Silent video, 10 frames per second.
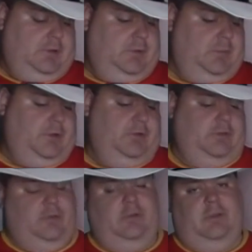But
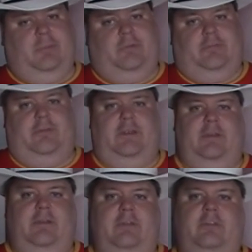still able to
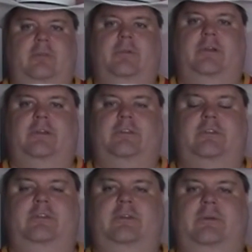find some
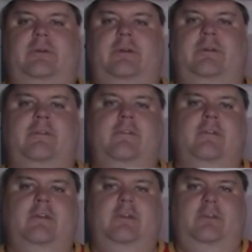relics to
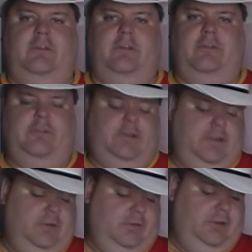share for
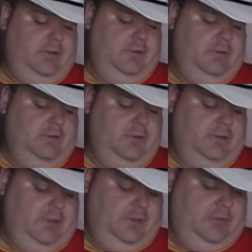Calgary
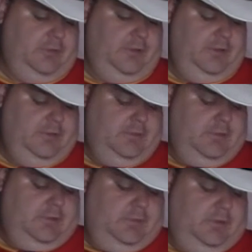hockey history when